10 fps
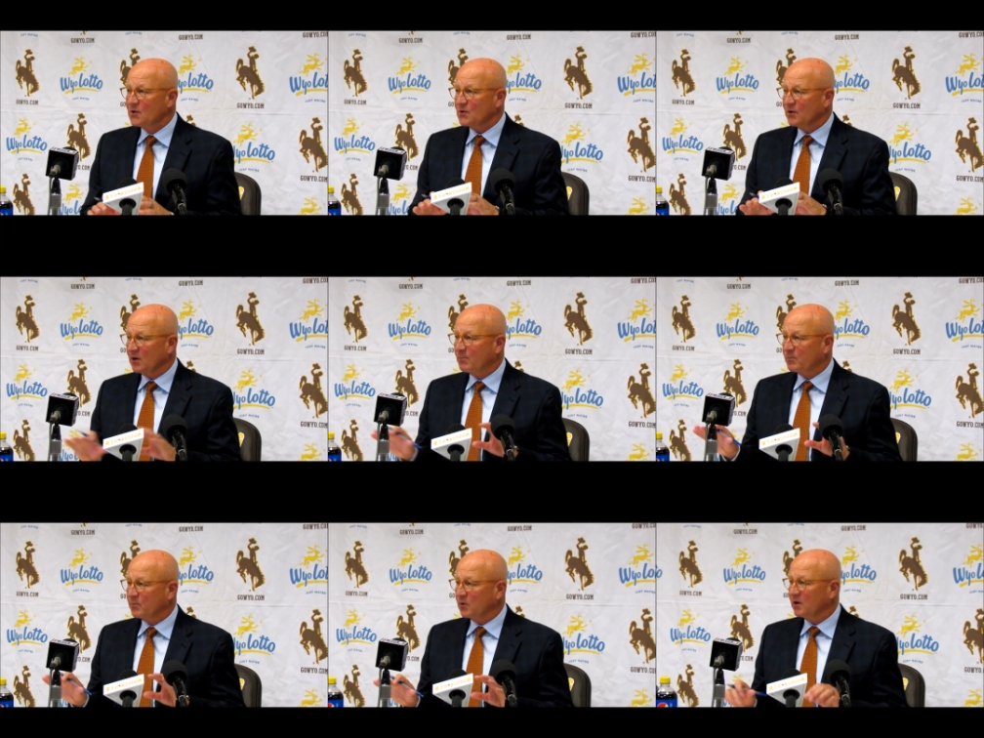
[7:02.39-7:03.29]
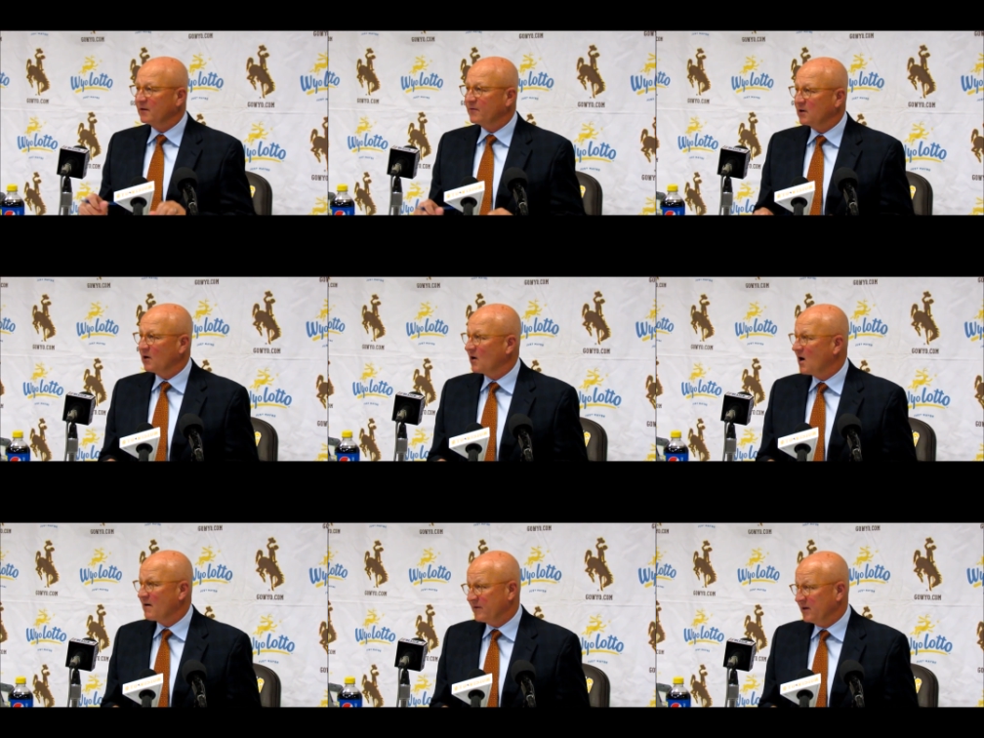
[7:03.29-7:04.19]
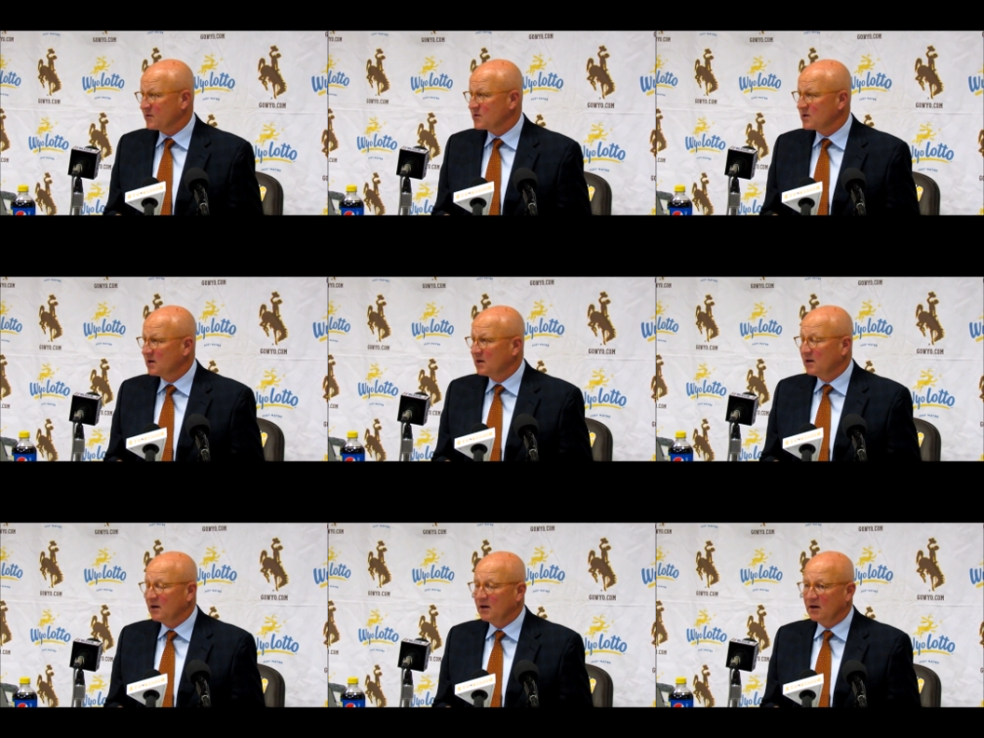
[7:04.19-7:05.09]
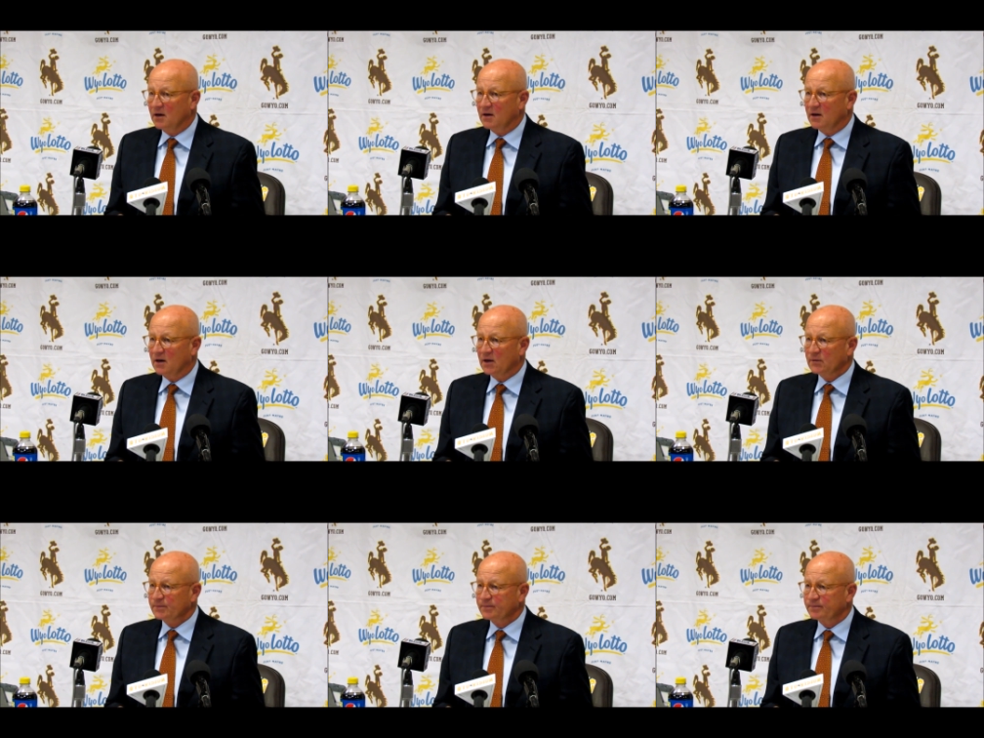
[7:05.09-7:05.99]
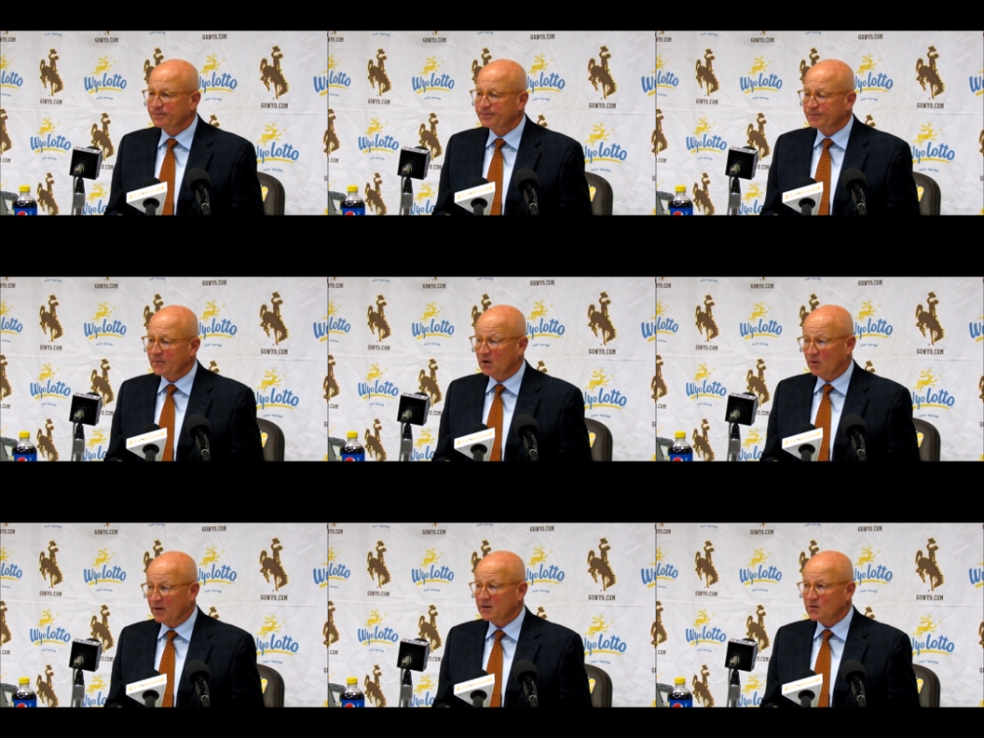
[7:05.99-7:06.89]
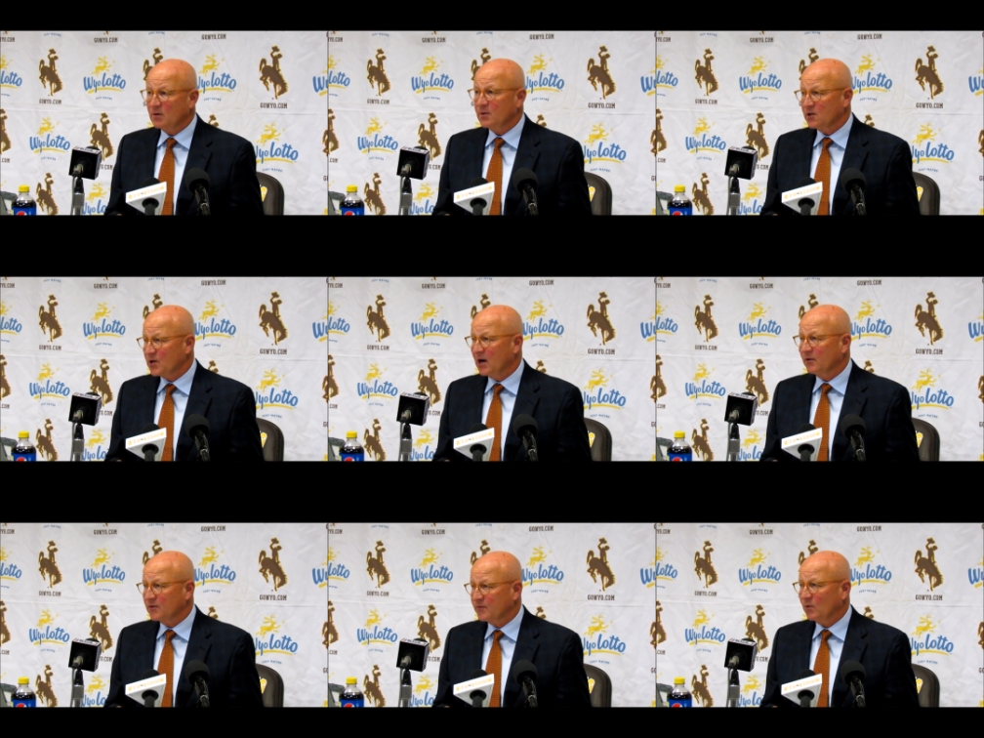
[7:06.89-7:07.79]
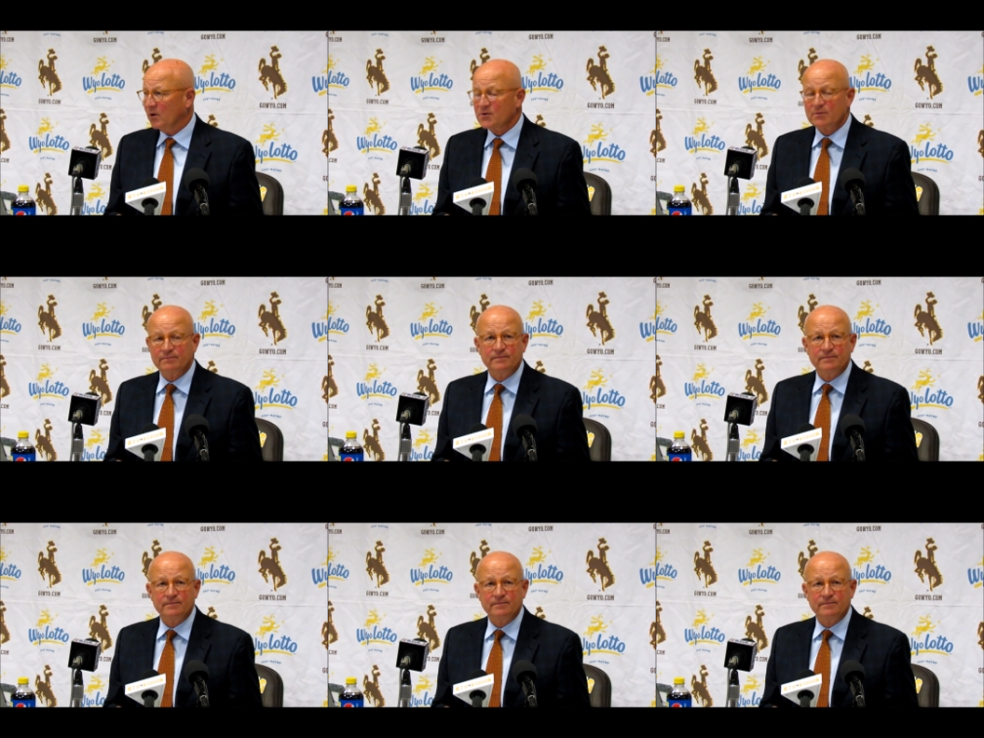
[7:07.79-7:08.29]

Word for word: So they're prolific on offense, and you know, that's going to be a challenge for us.